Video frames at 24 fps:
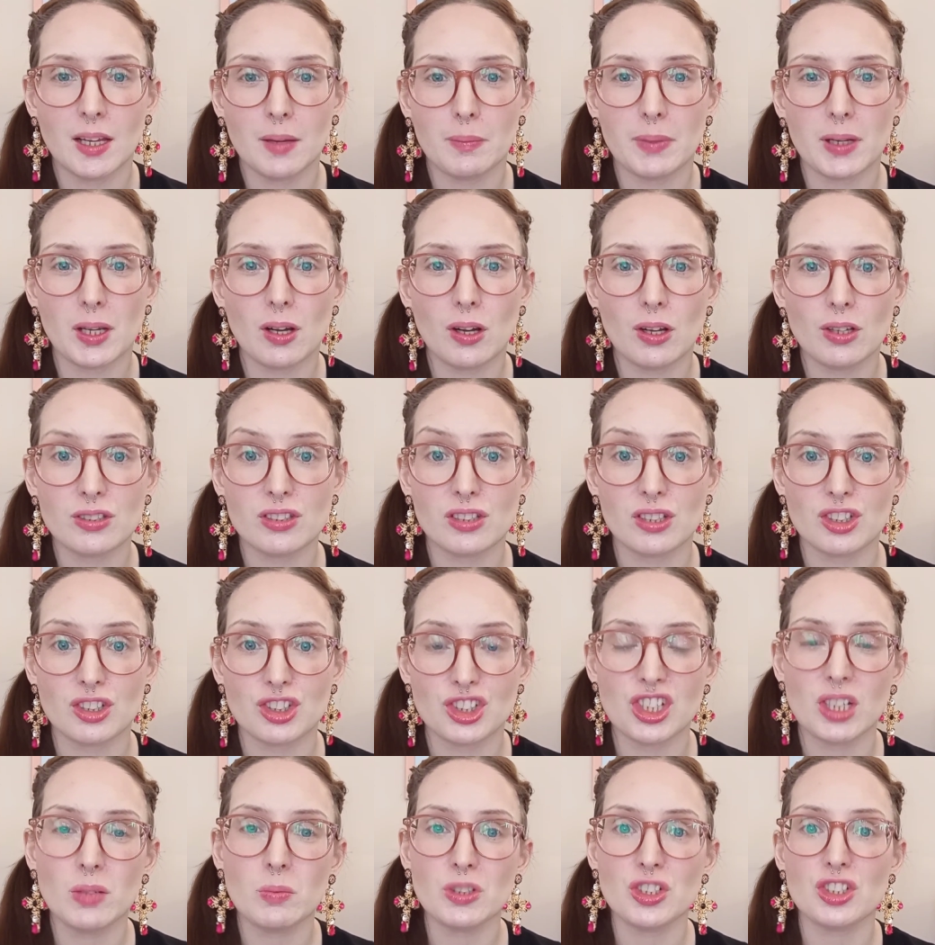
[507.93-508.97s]
because
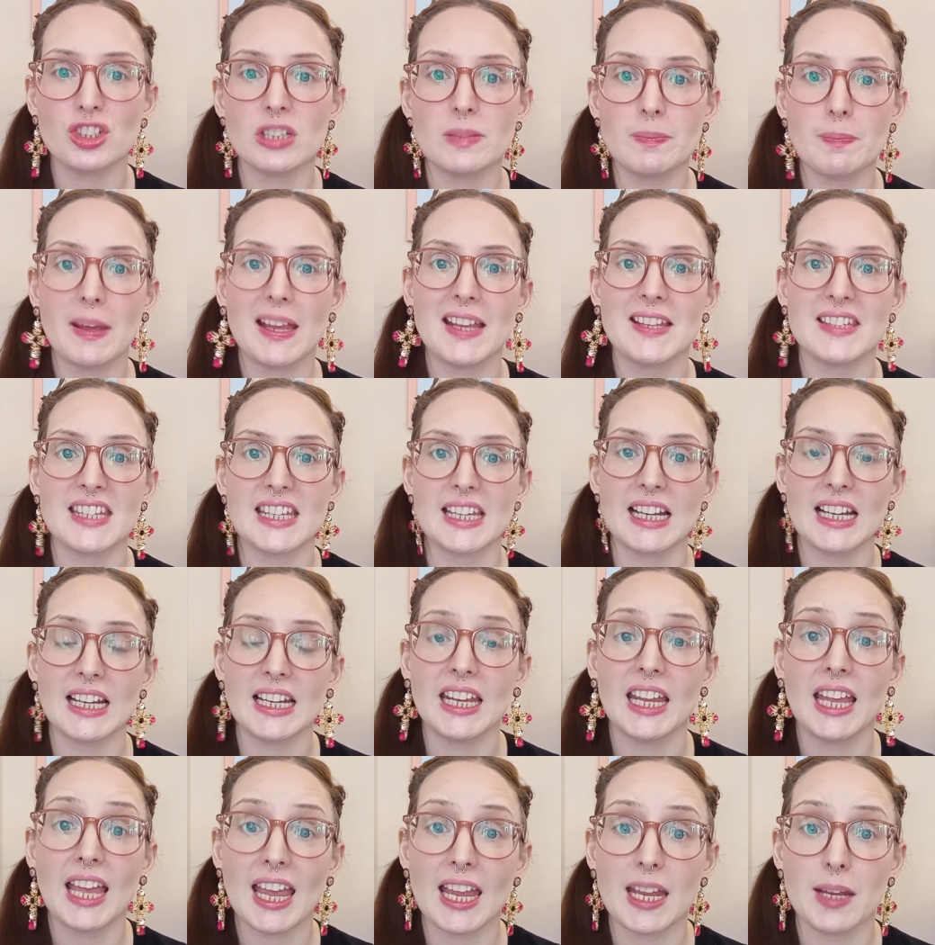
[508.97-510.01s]
she was just
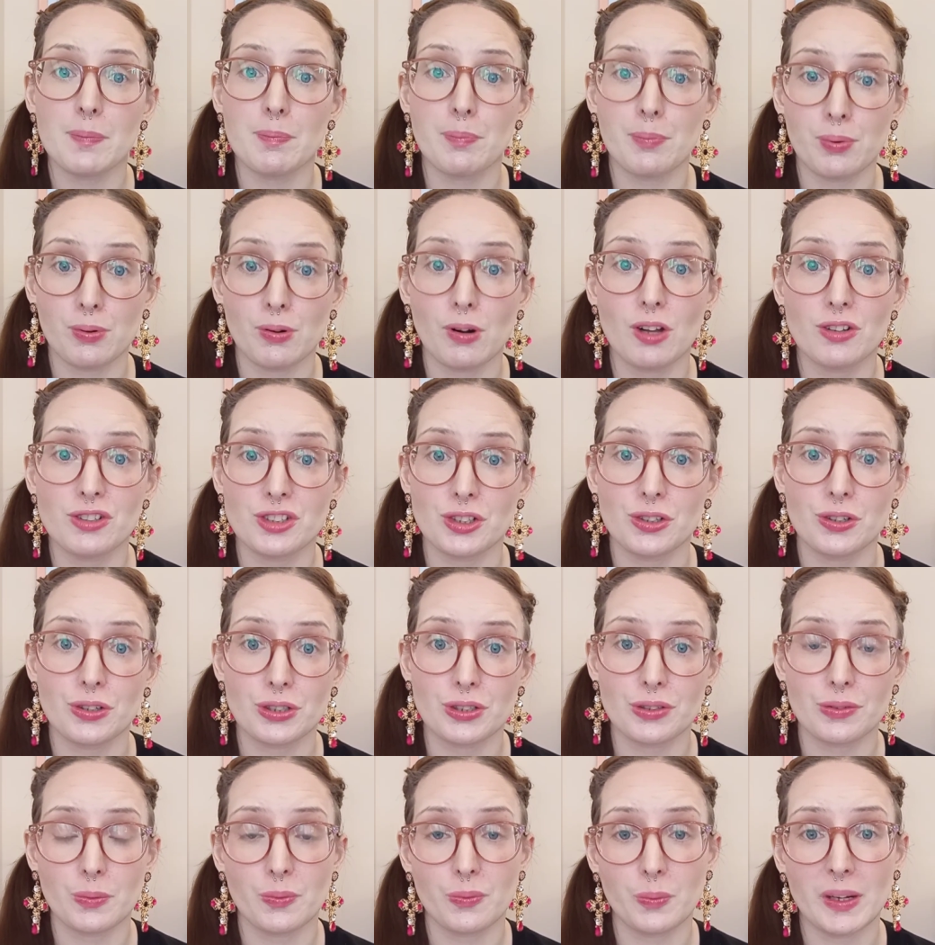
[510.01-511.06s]
basically a
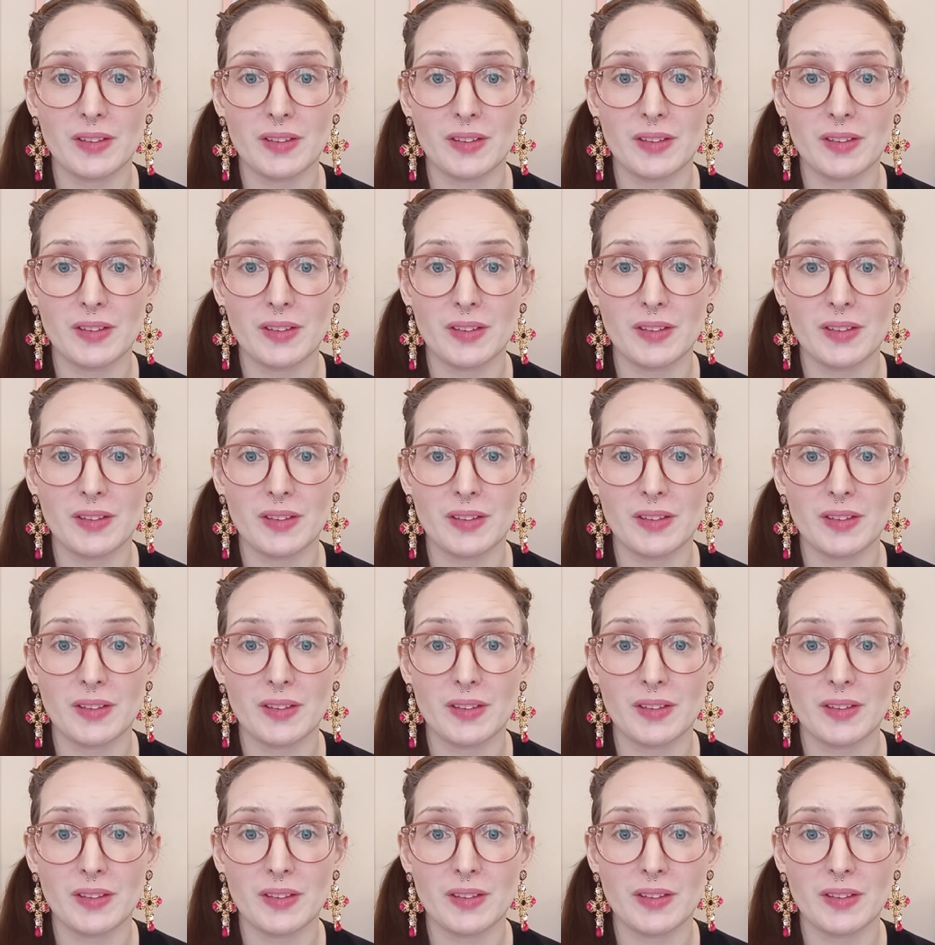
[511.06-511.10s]
product